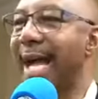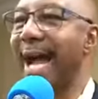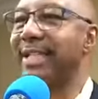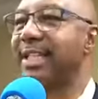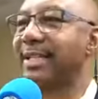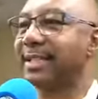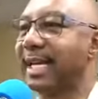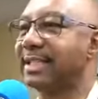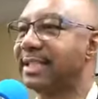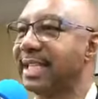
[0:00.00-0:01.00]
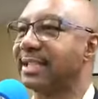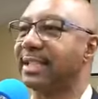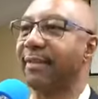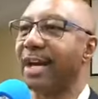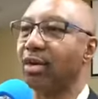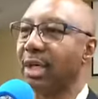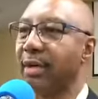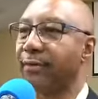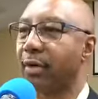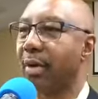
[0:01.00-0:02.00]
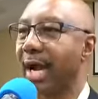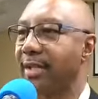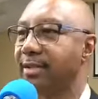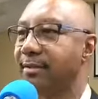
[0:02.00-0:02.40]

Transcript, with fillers: I just exist if I don't live for Christ.